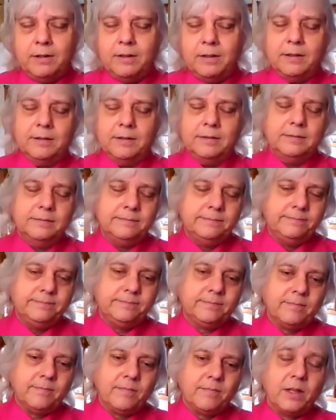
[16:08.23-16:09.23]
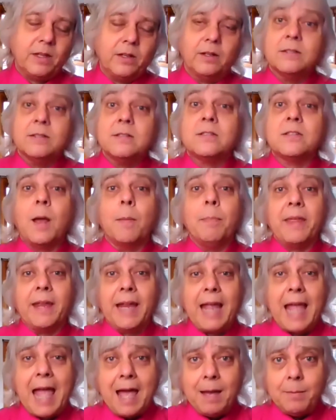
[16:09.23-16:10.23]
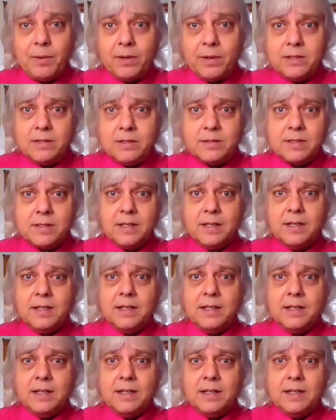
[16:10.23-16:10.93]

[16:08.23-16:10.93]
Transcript: or something happens